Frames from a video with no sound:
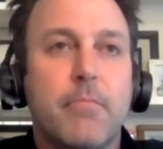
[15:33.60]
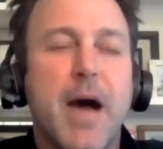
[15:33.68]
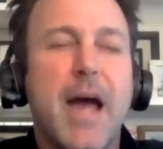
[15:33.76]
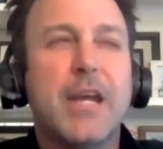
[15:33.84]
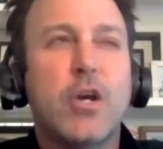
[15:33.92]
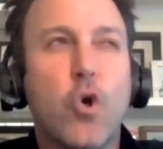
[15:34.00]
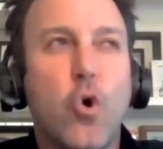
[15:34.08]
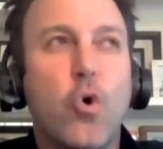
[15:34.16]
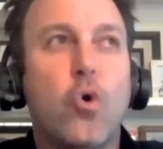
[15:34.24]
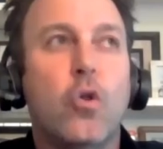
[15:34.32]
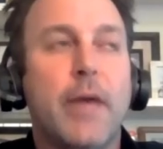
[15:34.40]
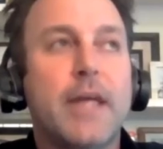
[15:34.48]
my
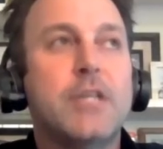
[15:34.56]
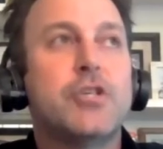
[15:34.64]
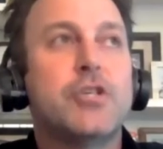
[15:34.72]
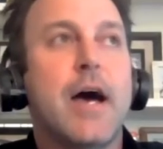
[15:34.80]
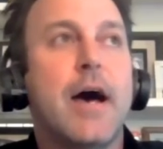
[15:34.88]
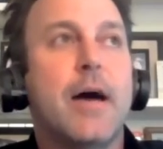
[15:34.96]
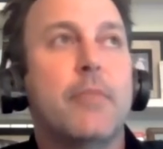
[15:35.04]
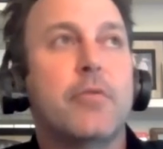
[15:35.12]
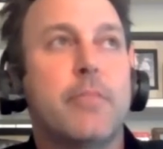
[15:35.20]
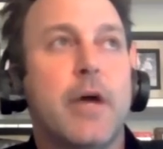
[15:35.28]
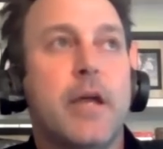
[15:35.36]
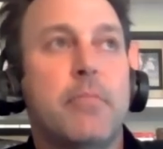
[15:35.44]
goal, my job
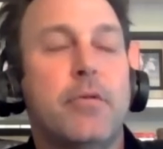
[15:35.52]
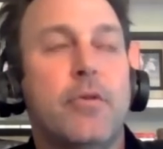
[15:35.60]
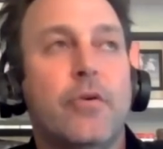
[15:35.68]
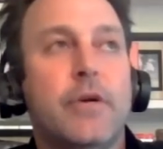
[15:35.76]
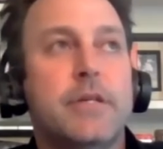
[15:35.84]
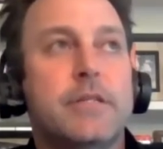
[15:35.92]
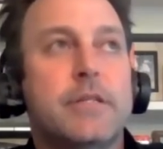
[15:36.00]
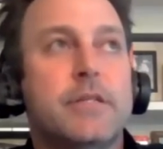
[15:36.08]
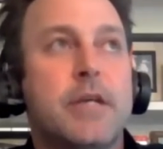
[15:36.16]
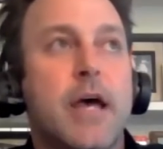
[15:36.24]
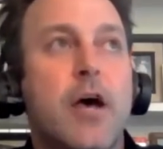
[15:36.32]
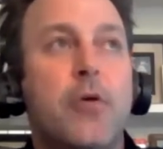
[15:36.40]
with my employees is
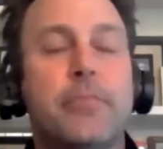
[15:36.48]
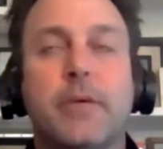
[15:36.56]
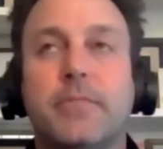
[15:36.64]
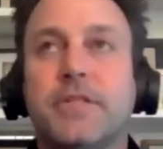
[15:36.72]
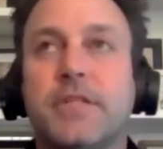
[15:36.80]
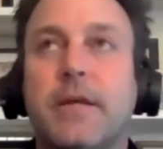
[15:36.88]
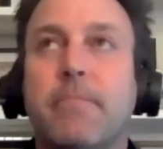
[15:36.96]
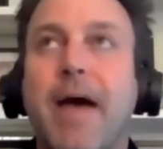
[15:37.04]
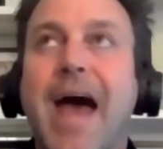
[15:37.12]
to help them see